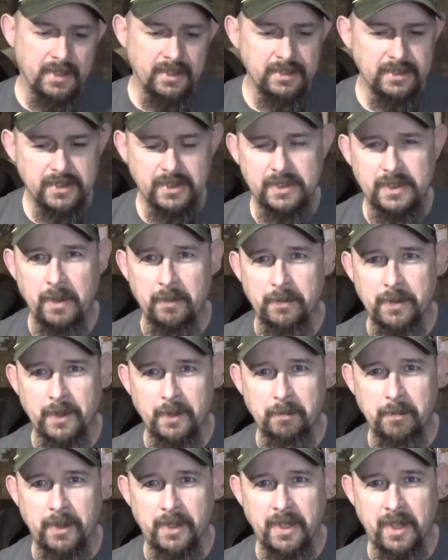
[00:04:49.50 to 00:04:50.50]
just something to
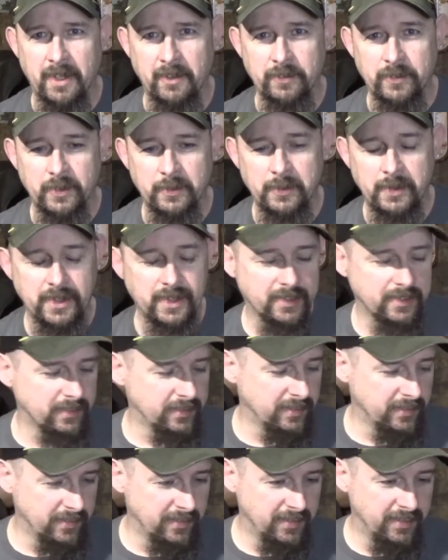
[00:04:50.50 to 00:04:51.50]
be careful
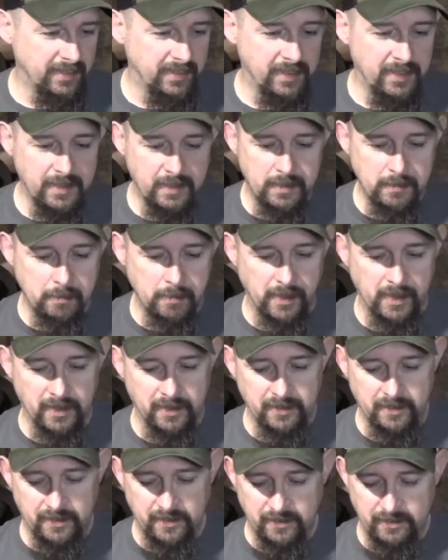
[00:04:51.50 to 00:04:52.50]
with.
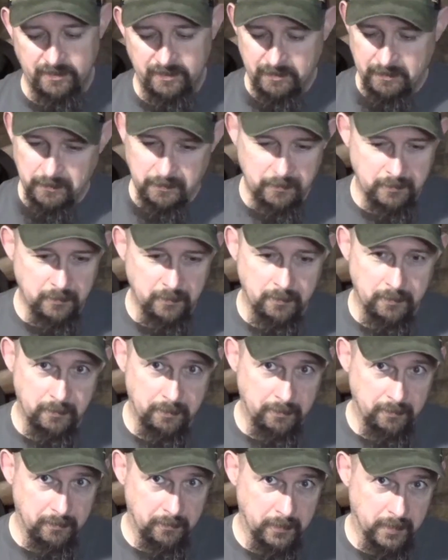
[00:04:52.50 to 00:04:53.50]
But
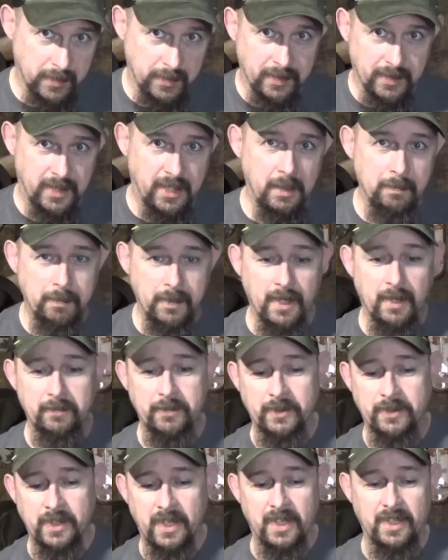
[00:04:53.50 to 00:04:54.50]
we're going to keep you up
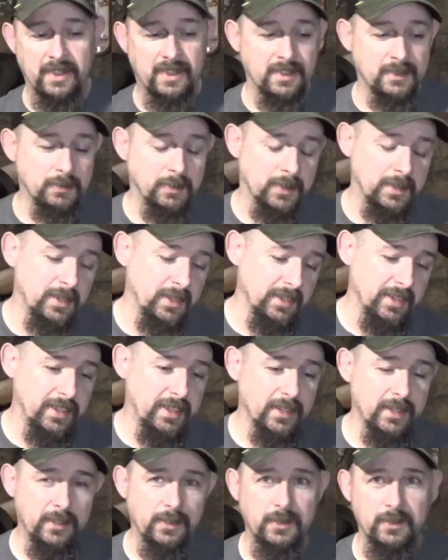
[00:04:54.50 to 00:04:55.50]
to date because we're going to
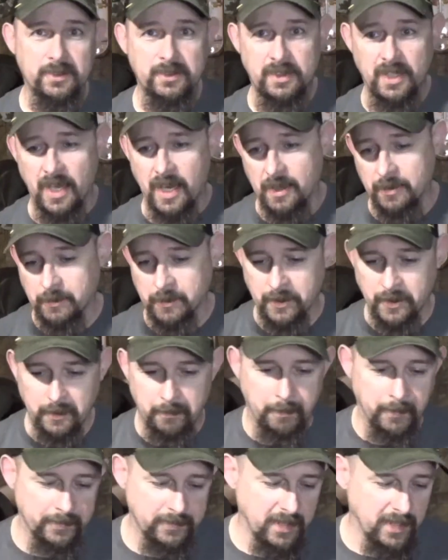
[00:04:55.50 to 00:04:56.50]
get a new stock. We're going to
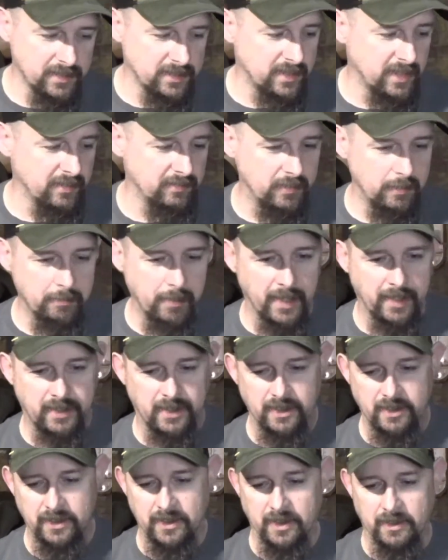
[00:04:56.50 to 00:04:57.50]
put that safety back
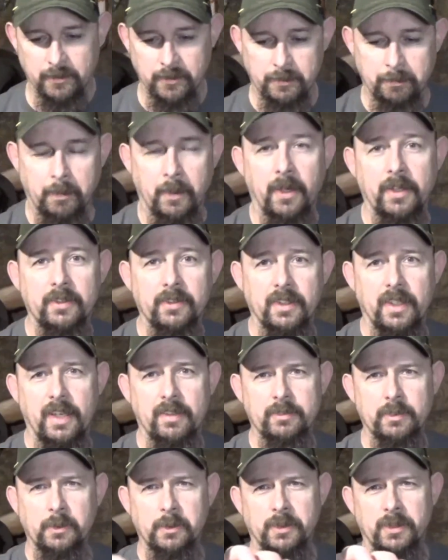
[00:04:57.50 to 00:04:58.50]
in there. We're probably going to
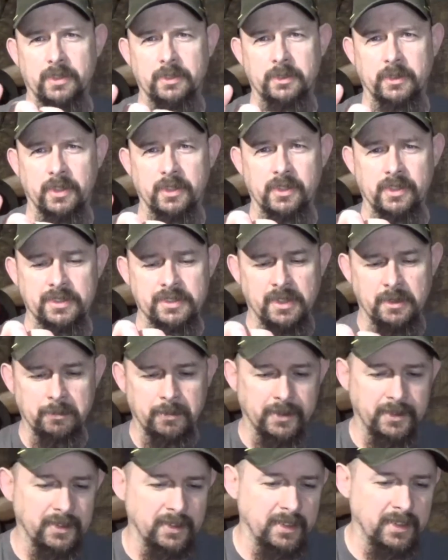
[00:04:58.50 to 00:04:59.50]
have to order a trigger
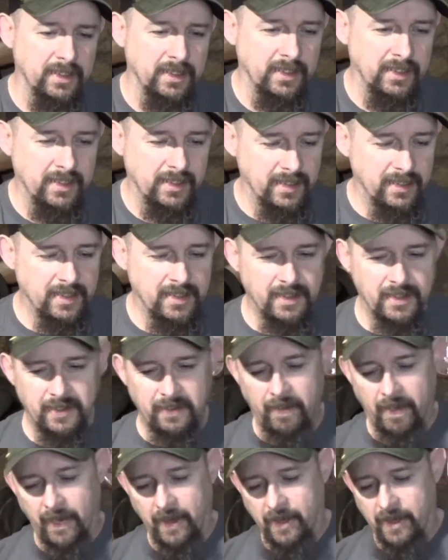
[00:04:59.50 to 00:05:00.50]
assembly.
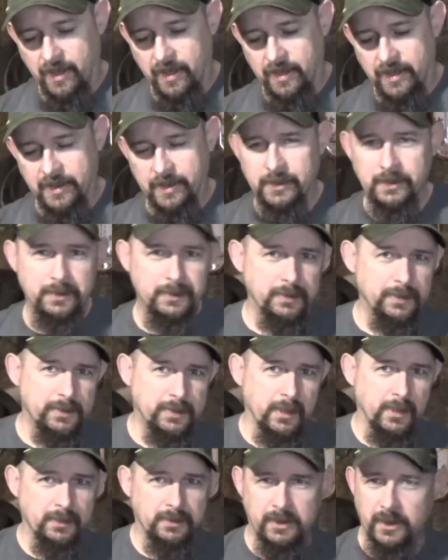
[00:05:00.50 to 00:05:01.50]

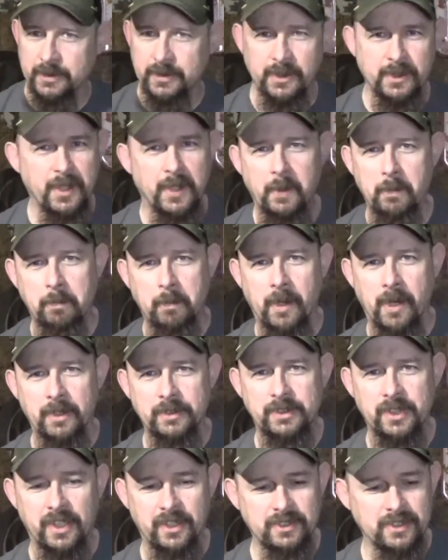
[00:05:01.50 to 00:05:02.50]
So just another
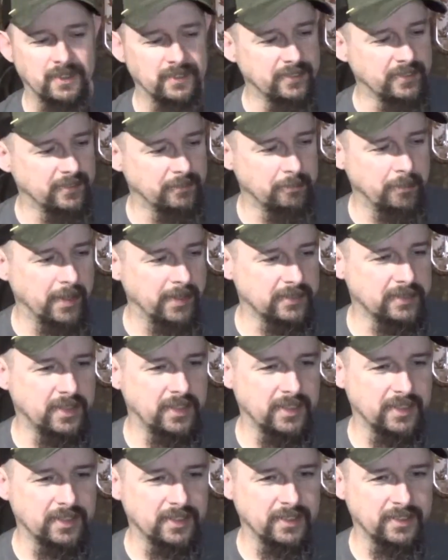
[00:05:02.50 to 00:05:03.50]
project on the bench
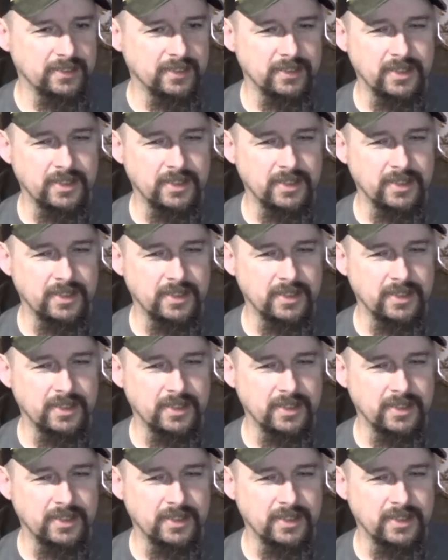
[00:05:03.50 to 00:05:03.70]
here at the